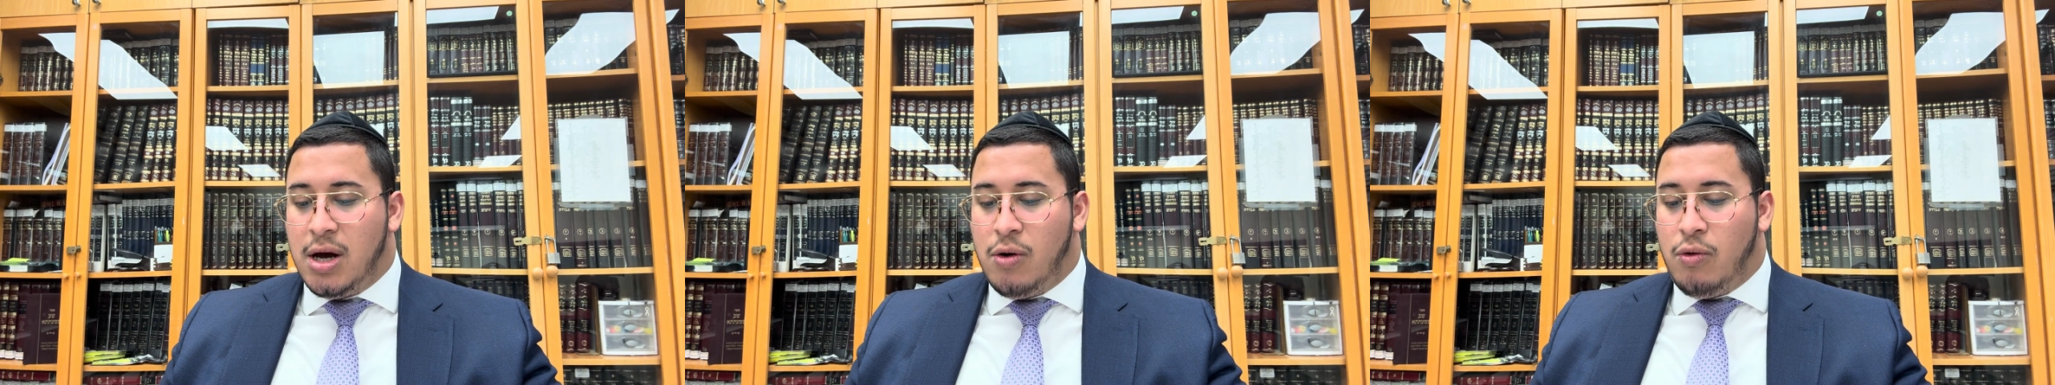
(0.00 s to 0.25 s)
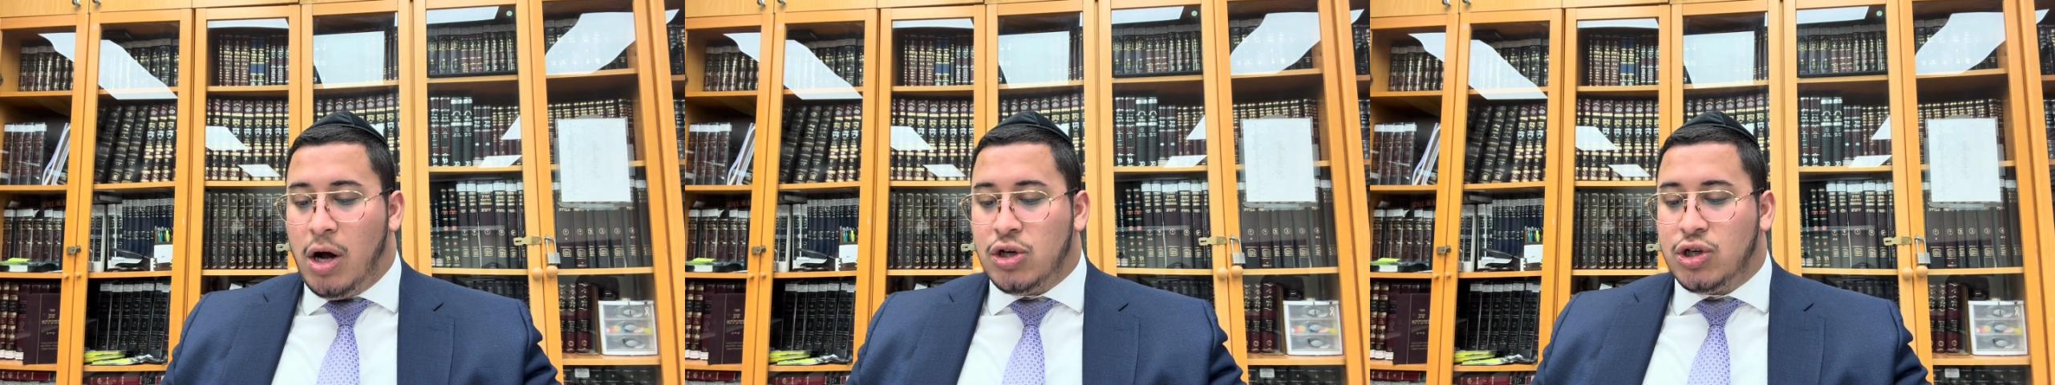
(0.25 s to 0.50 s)

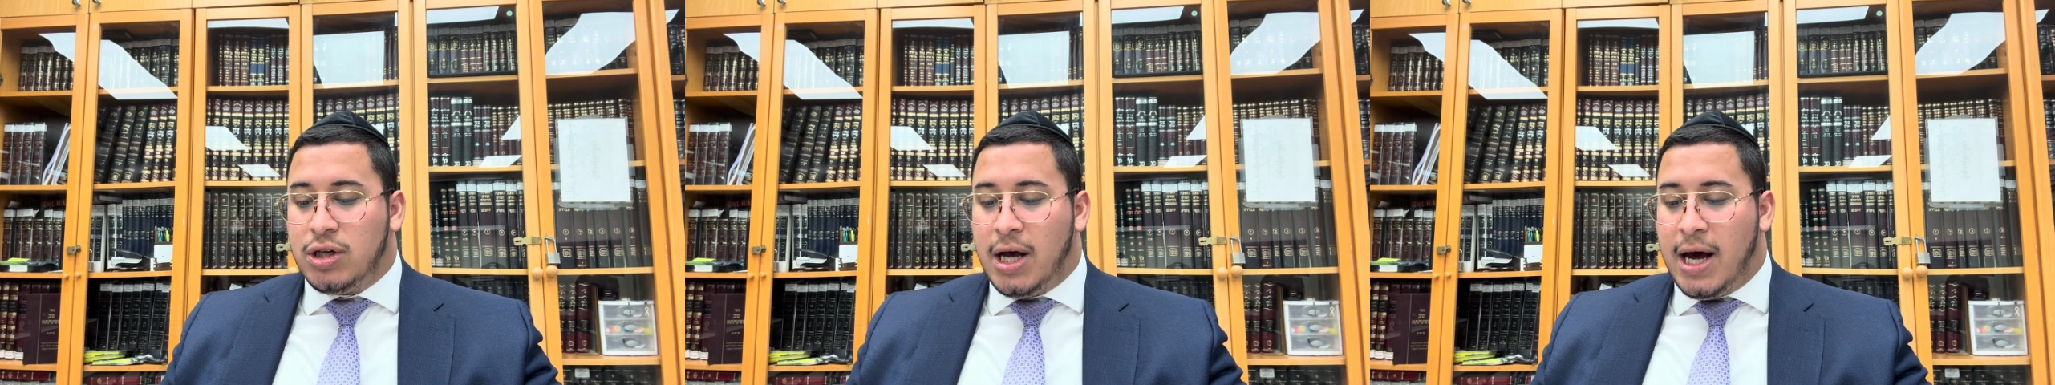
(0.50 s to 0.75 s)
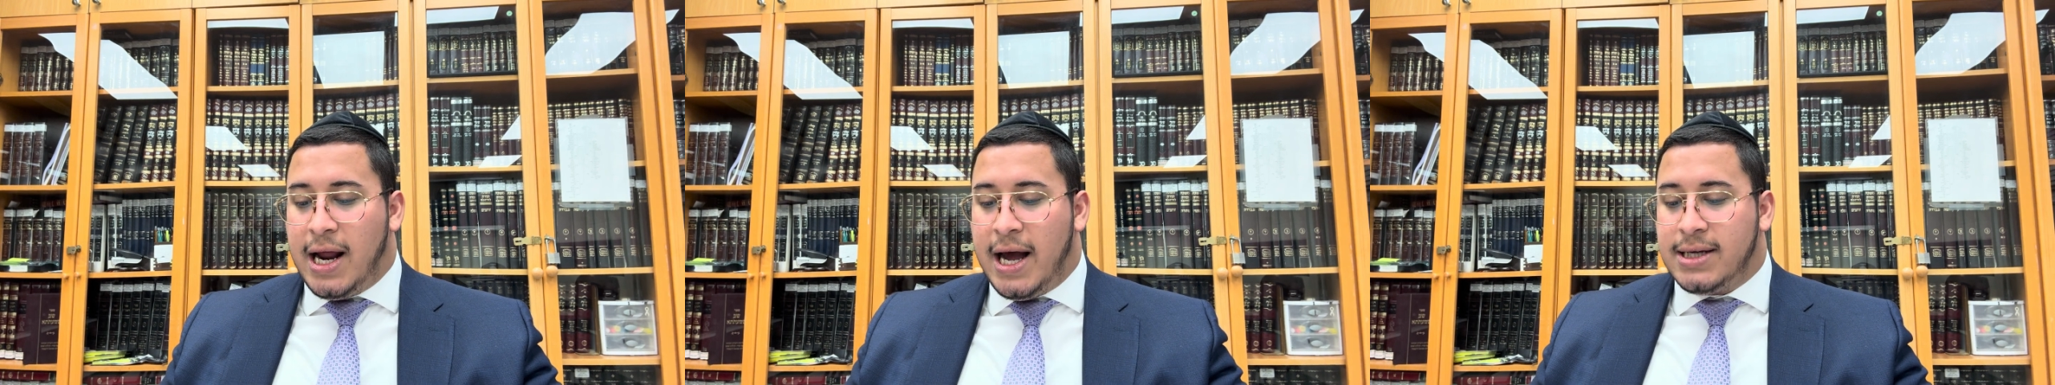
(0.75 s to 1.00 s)
one should
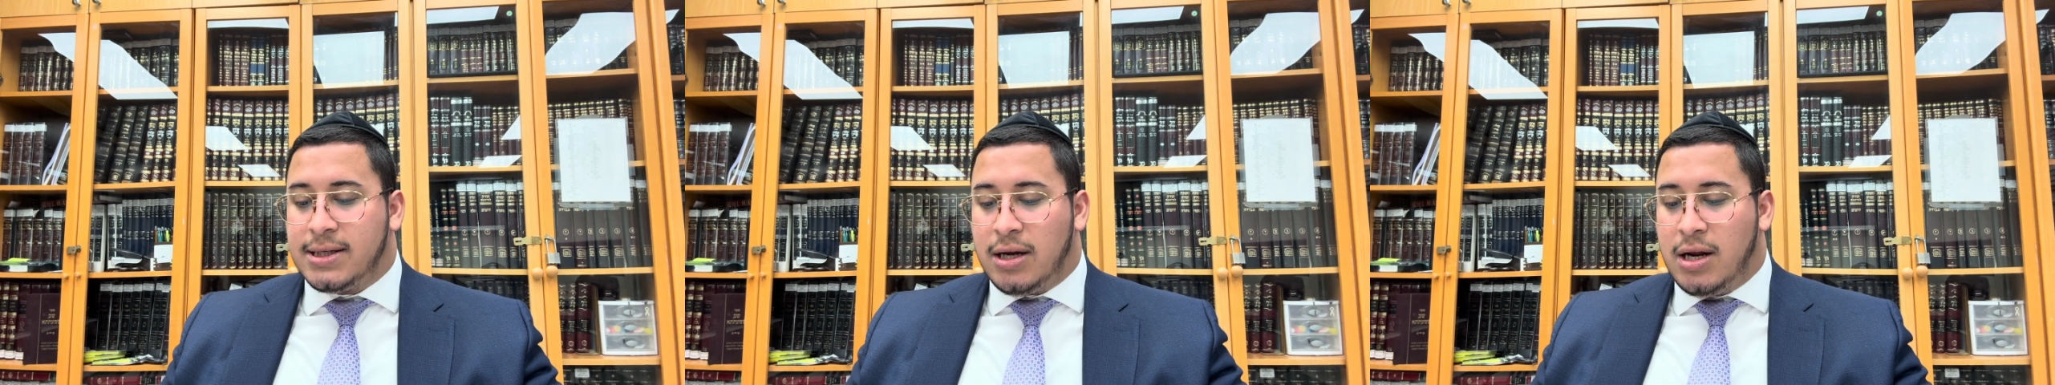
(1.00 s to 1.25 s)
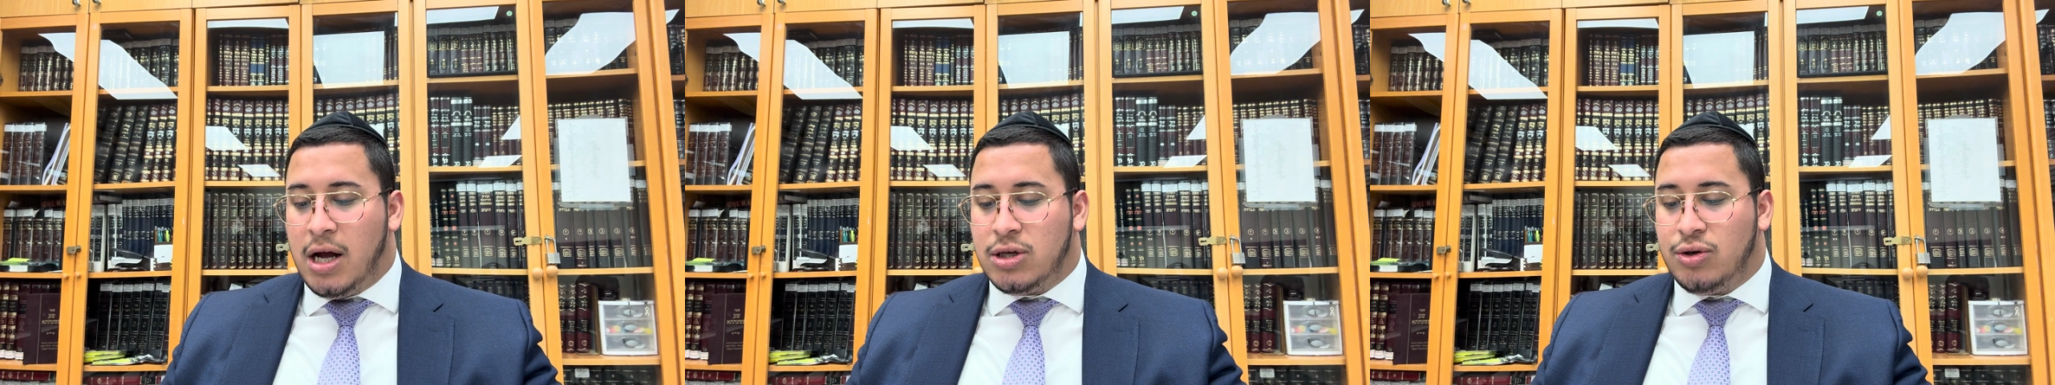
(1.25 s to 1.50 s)
not ask a
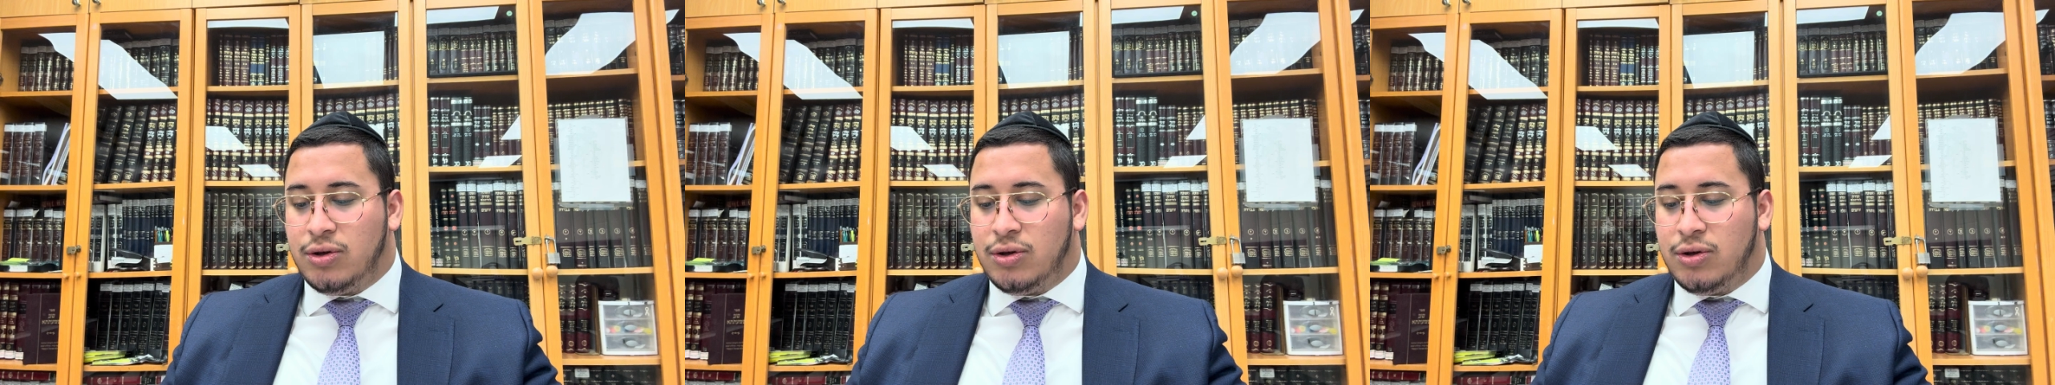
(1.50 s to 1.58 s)
non-Jew